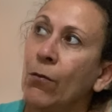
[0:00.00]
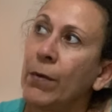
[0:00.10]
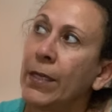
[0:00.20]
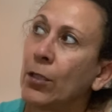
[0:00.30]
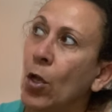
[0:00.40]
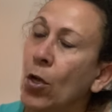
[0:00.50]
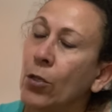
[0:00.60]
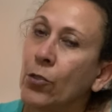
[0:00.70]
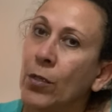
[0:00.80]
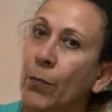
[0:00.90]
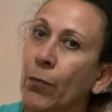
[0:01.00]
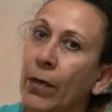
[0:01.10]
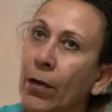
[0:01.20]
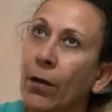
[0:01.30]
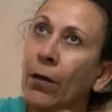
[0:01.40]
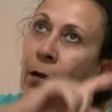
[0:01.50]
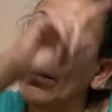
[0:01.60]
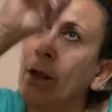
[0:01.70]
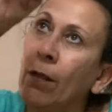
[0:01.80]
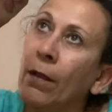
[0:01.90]
week-long trip where
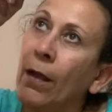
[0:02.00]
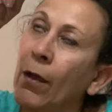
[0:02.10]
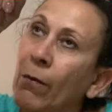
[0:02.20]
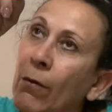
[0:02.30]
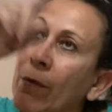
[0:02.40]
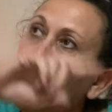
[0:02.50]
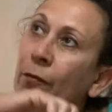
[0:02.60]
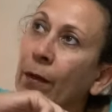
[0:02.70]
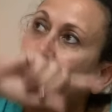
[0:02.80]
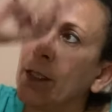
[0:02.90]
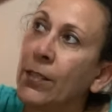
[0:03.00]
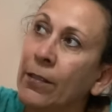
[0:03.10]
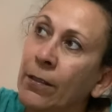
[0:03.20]
I went with a friend